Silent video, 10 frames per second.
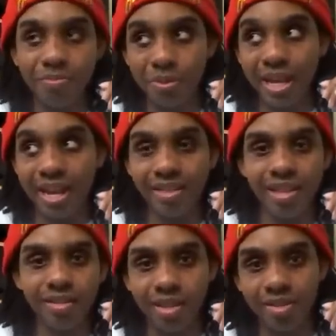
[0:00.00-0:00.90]
Playing
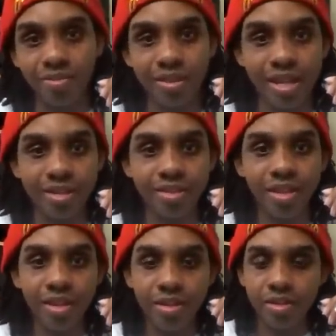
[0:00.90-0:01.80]
this and doing
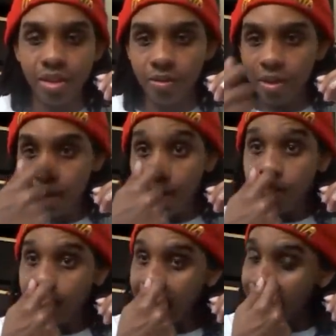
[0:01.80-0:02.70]
this. So,
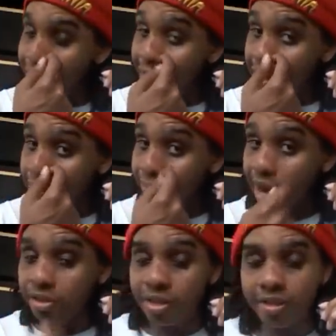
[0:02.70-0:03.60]
thank you guys for
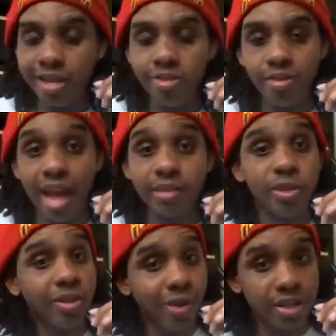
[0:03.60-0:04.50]
watching. Thank you guys
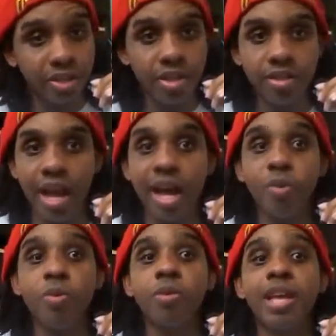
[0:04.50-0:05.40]
for your questions. I
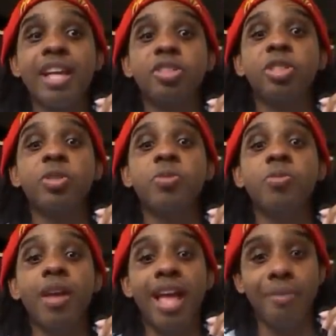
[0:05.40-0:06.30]
will catch
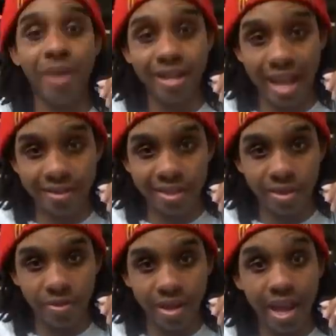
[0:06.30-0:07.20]
you at my next
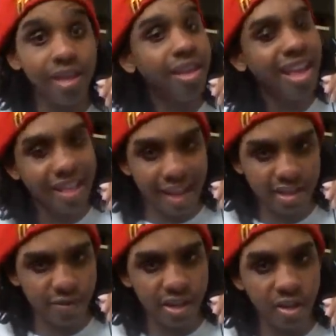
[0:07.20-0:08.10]
Q&A and
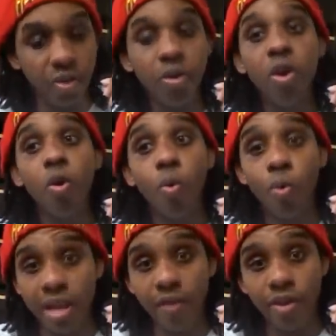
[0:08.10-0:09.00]
next video.
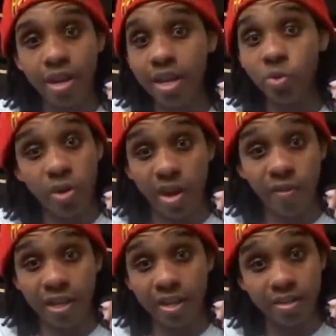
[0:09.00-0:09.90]
Whenever it is,
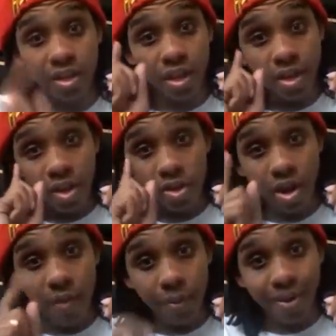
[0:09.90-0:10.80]
wherever it is.
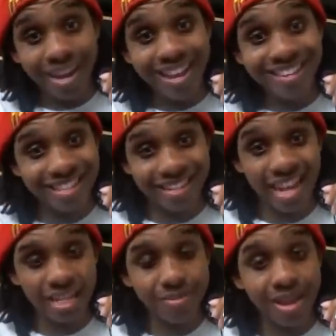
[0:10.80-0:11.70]
Your boy,
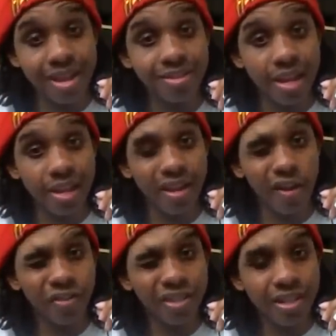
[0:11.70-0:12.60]
Dalyxman, signing
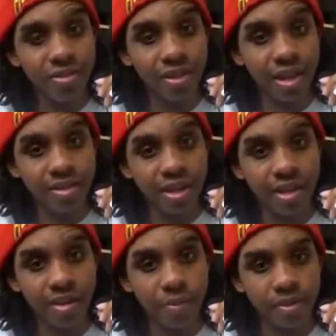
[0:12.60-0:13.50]
off. You guys take
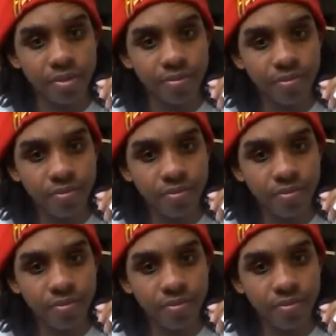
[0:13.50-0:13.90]
care. Peace.